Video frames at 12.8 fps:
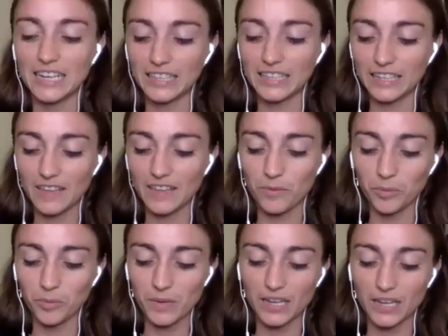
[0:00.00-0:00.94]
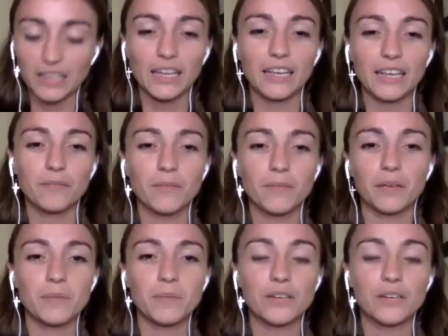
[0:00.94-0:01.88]
like they were being like
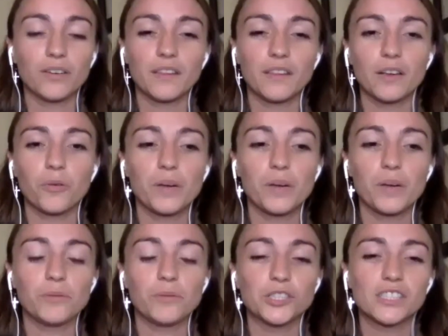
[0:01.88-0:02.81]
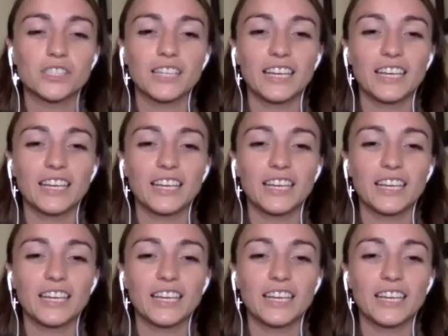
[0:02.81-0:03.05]
like mean or anything or weird. It was just like